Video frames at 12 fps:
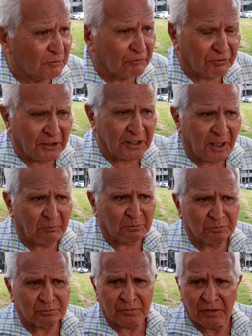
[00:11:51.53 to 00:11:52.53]
William
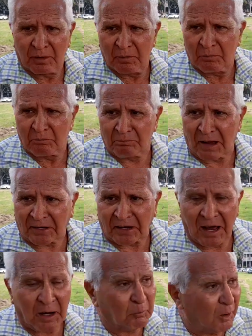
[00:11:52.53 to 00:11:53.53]

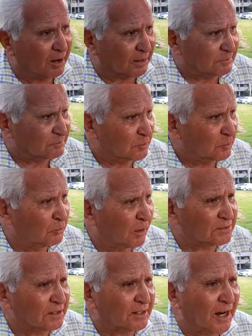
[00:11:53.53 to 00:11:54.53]
McEwan, who
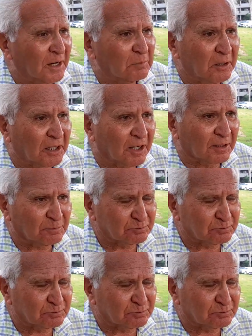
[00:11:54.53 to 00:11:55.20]
was an admiral